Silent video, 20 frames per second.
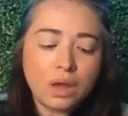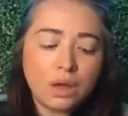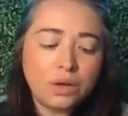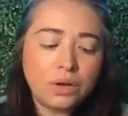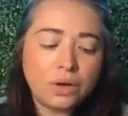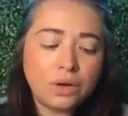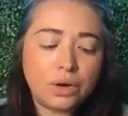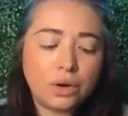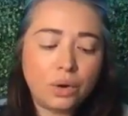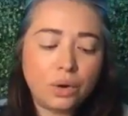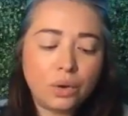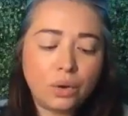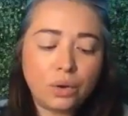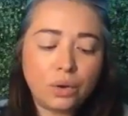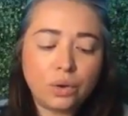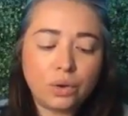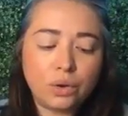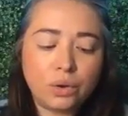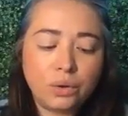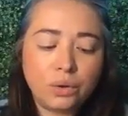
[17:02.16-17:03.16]
your
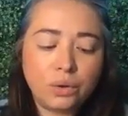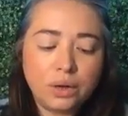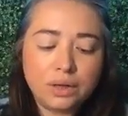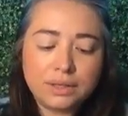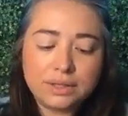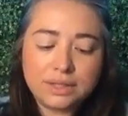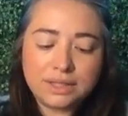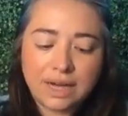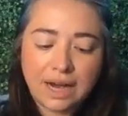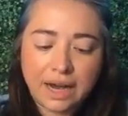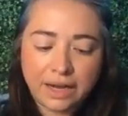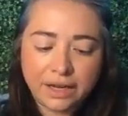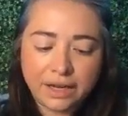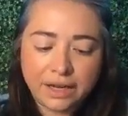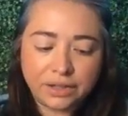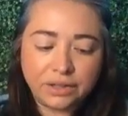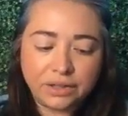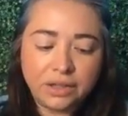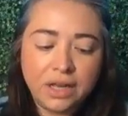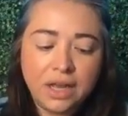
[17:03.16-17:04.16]
whole
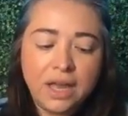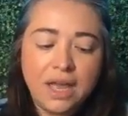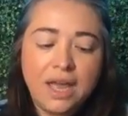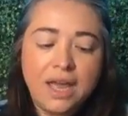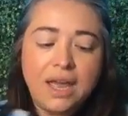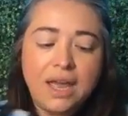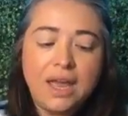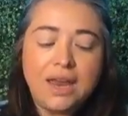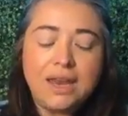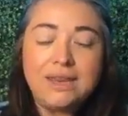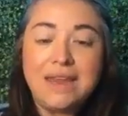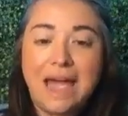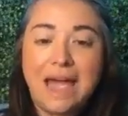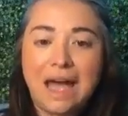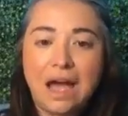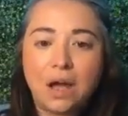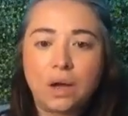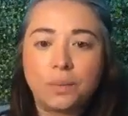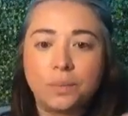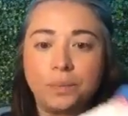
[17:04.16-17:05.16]
tile.
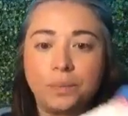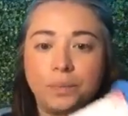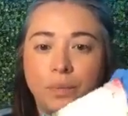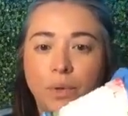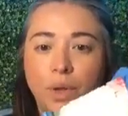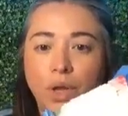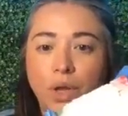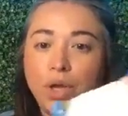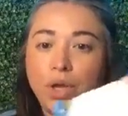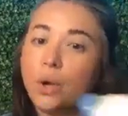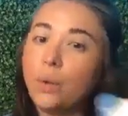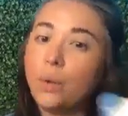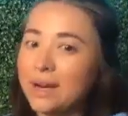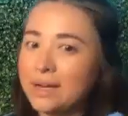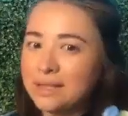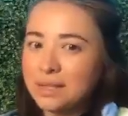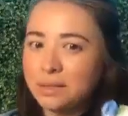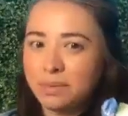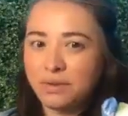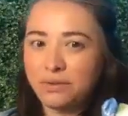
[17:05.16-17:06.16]
Now, you don't want
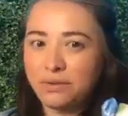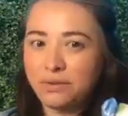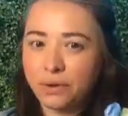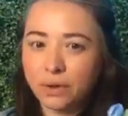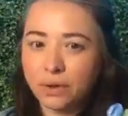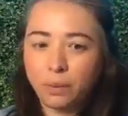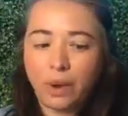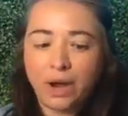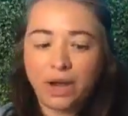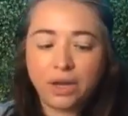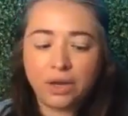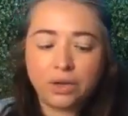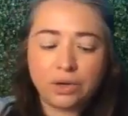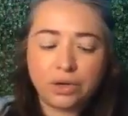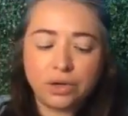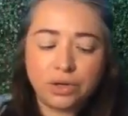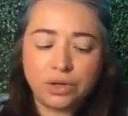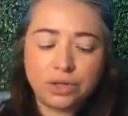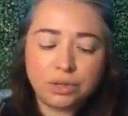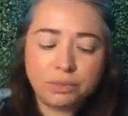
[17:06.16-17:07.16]
it to be fully wet.
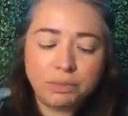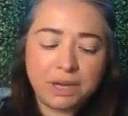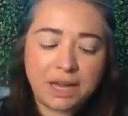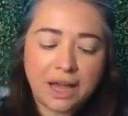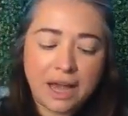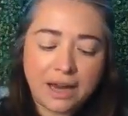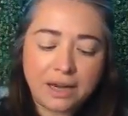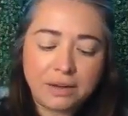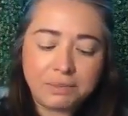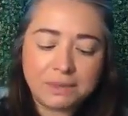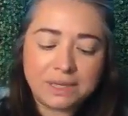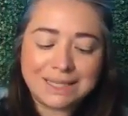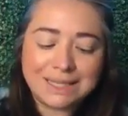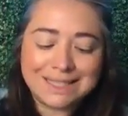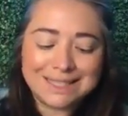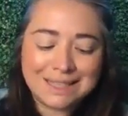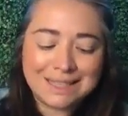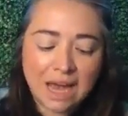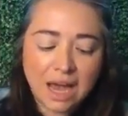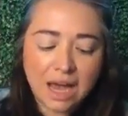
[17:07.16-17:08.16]
You should be kind of
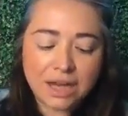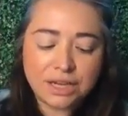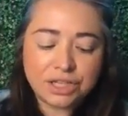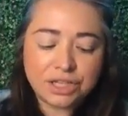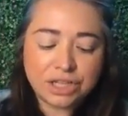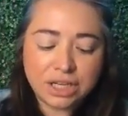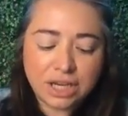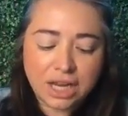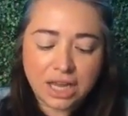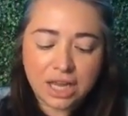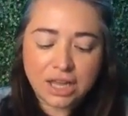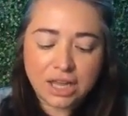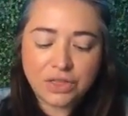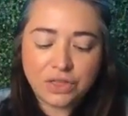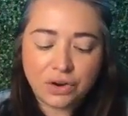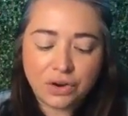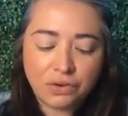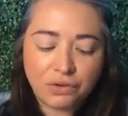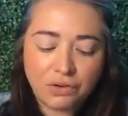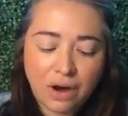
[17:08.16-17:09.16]
massaging in
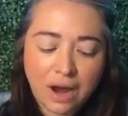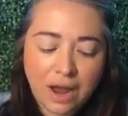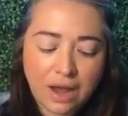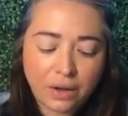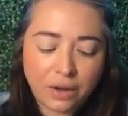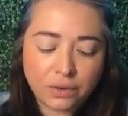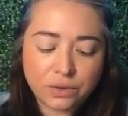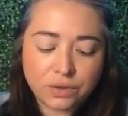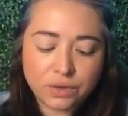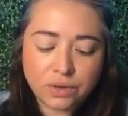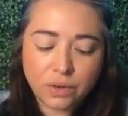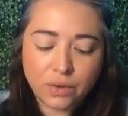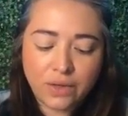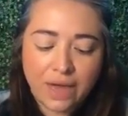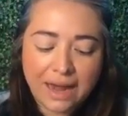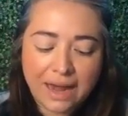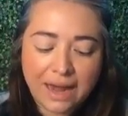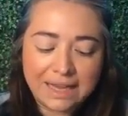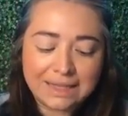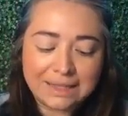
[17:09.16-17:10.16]
the grout so
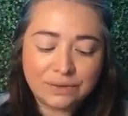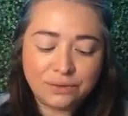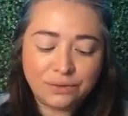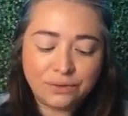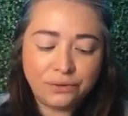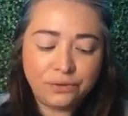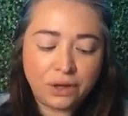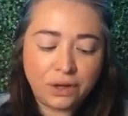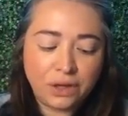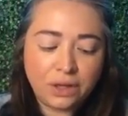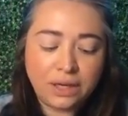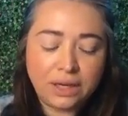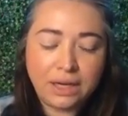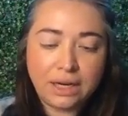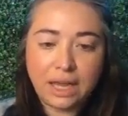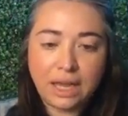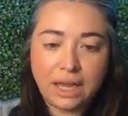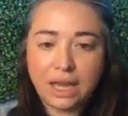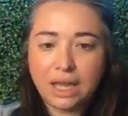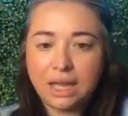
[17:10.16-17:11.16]
that it's
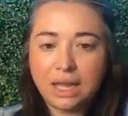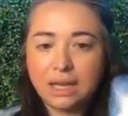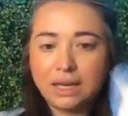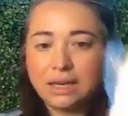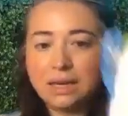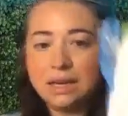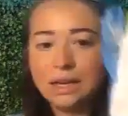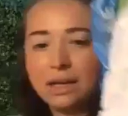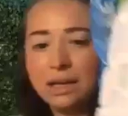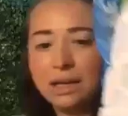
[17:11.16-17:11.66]
filling in